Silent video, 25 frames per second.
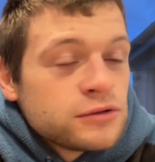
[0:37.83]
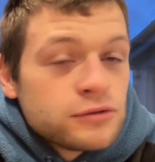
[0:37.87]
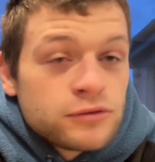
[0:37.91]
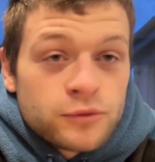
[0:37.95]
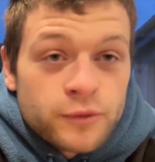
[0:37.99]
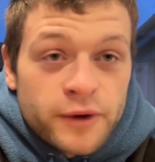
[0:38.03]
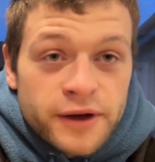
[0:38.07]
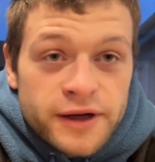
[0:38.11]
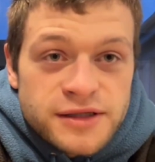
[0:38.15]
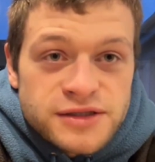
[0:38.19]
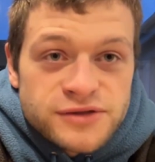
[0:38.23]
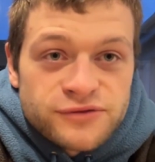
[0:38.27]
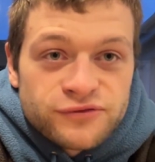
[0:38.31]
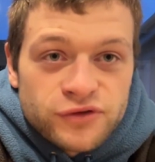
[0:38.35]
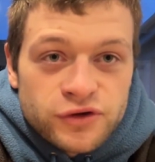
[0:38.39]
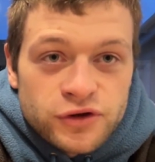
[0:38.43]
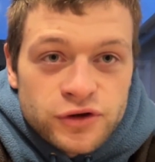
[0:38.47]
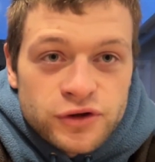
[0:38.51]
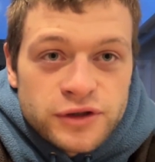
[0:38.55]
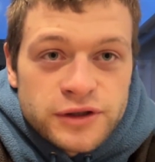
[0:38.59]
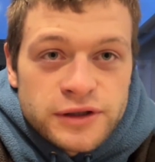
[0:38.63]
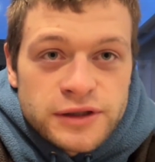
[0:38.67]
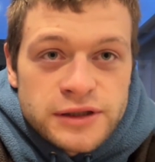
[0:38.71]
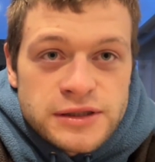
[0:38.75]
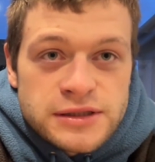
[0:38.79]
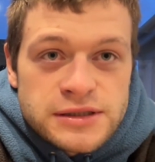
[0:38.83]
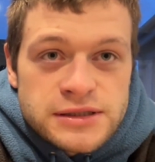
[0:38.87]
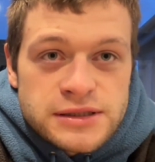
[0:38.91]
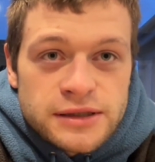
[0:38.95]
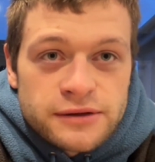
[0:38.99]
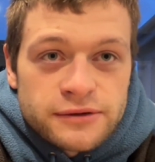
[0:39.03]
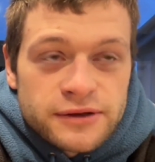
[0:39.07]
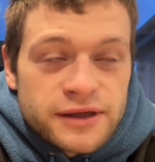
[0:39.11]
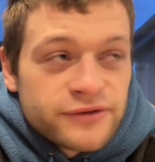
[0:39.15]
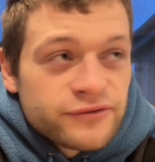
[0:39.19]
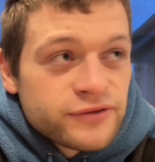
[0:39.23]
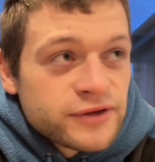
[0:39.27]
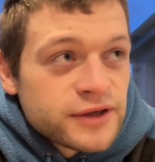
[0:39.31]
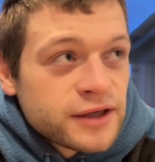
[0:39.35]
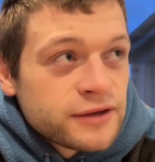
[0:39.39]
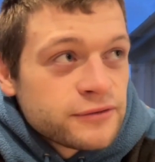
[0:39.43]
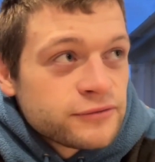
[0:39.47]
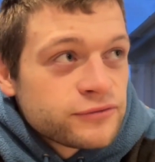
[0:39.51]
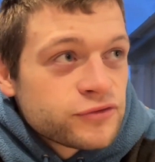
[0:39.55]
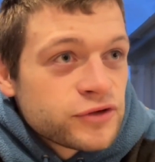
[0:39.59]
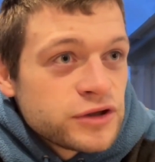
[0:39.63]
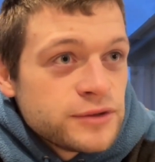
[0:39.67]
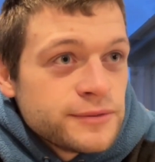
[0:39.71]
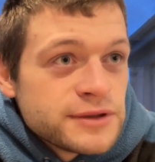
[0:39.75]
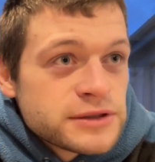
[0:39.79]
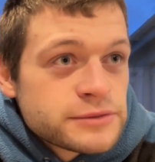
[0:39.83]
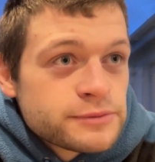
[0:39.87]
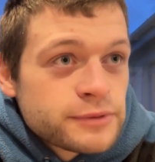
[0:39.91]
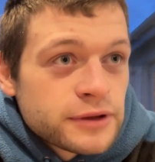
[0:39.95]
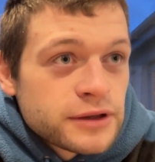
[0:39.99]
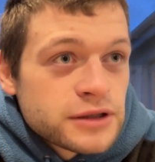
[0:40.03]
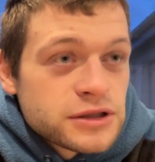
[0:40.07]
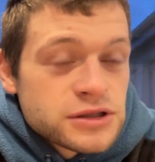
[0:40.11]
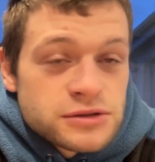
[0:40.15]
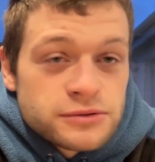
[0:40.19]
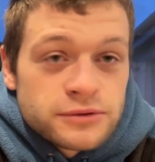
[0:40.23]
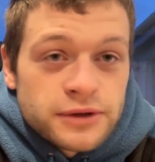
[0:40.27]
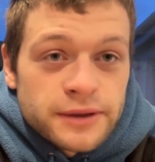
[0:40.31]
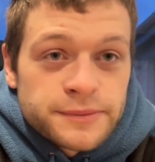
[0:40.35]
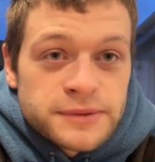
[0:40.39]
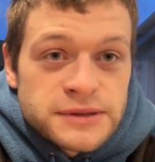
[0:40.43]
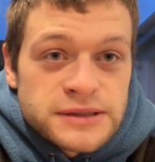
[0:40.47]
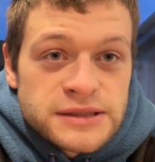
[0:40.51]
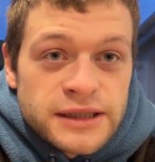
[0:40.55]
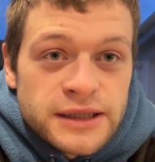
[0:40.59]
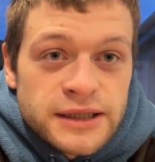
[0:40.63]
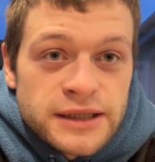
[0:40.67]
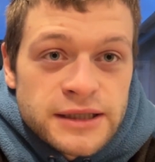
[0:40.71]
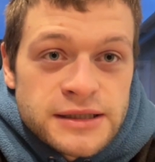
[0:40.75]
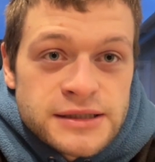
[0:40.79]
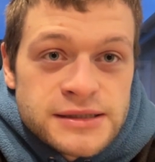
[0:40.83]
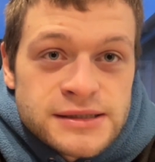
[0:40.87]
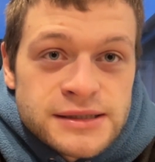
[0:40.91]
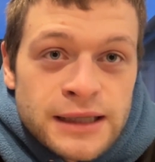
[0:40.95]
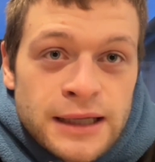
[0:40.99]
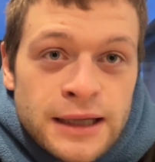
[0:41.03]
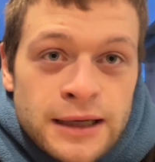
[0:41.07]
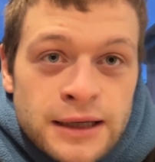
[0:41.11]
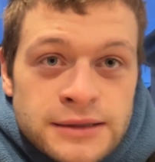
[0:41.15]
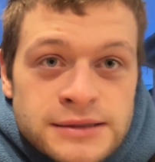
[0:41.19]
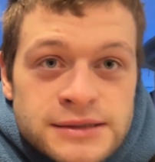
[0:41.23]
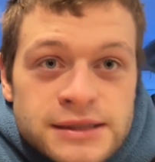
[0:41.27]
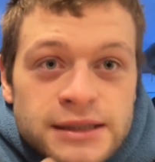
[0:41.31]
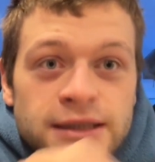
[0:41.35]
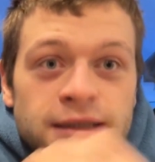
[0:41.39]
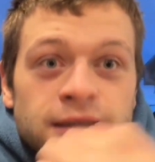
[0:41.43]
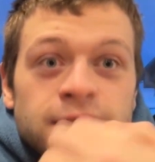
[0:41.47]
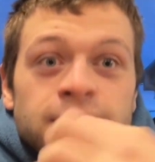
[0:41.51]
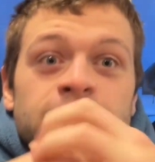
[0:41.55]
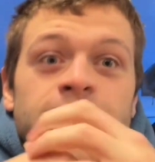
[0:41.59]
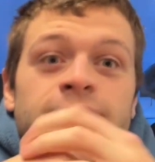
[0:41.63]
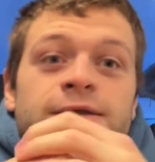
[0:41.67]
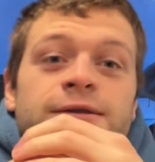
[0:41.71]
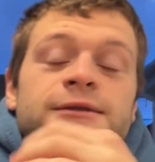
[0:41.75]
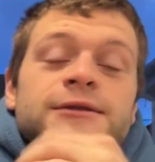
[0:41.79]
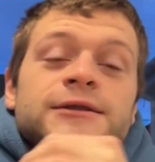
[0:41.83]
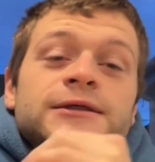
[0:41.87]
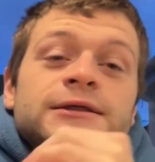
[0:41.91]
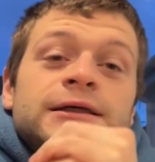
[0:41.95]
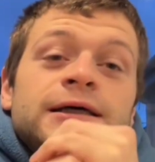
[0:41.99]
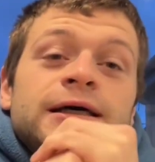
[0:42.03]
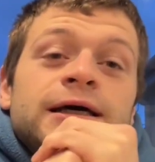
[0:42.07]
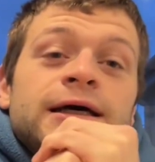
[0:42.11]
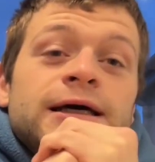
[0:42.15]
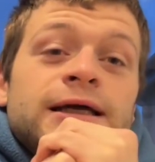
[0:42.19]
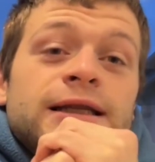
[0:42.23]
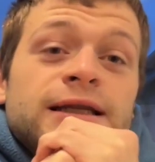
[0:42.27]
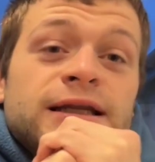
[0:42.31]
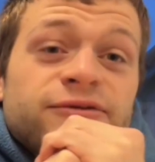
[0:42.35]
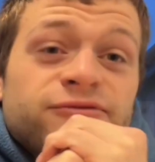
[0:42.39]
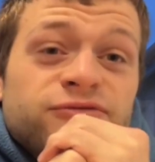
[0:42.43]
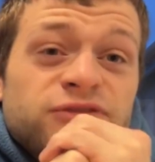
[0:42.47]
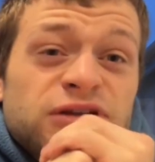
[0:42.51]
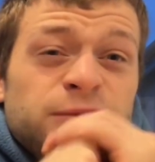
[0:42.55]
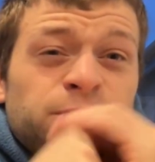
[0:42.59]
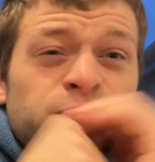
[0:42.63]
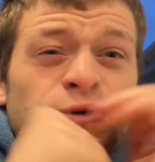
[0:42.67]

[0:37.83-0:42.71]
went into Verdi's, they were giving out Freeman's Pies, so happy days, latte, lovely.